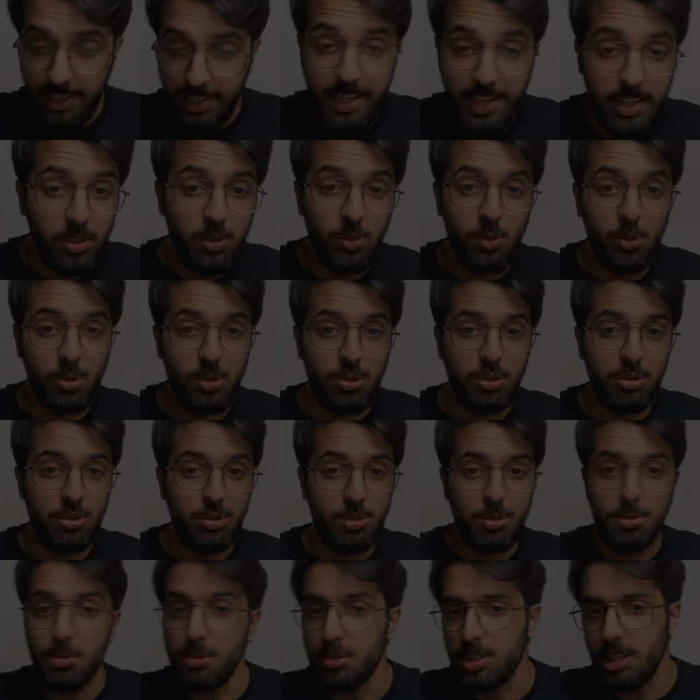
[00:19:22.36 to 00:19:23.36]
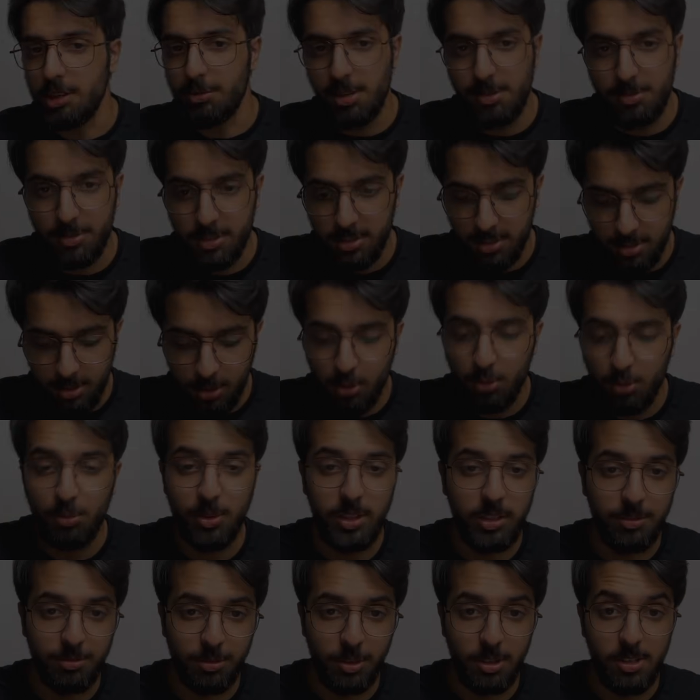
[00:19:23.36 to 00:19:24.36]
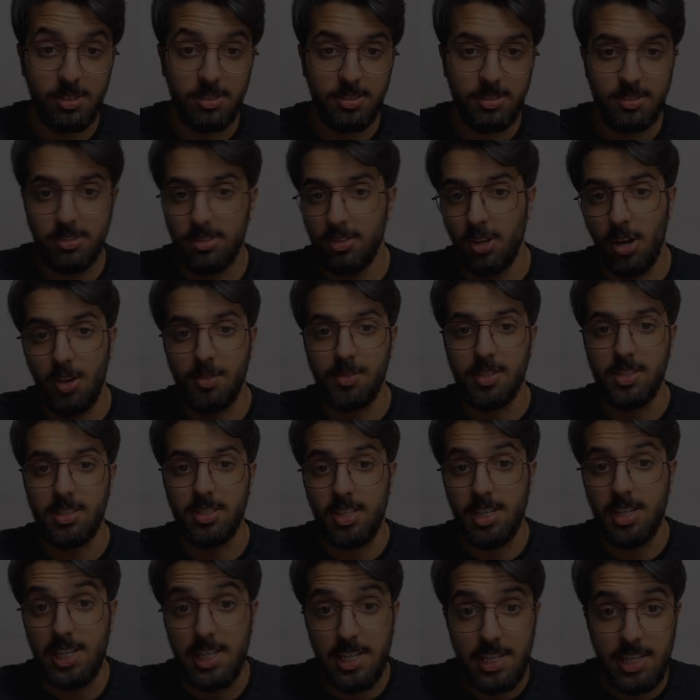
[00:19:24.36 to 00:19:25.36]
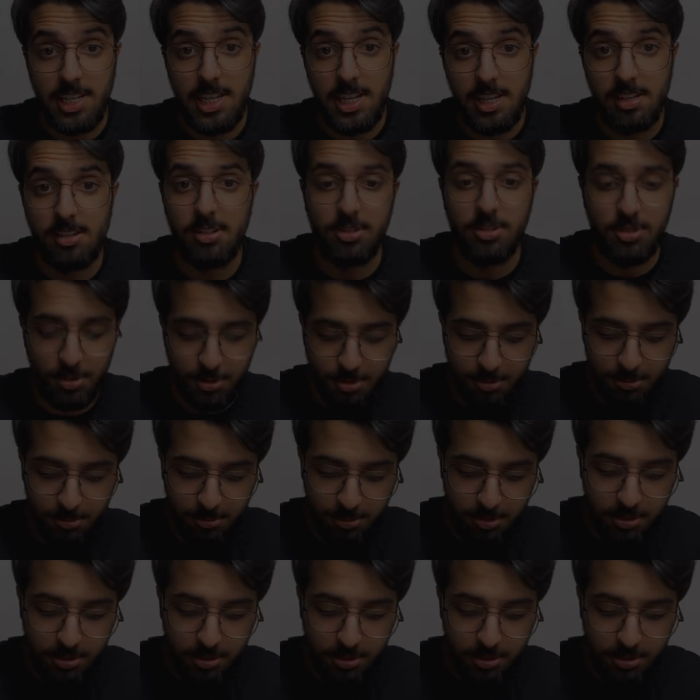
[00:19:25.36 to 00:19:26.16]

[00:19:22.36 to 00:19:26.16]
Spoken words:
In order to use a reference circle, we first obviously need a circle,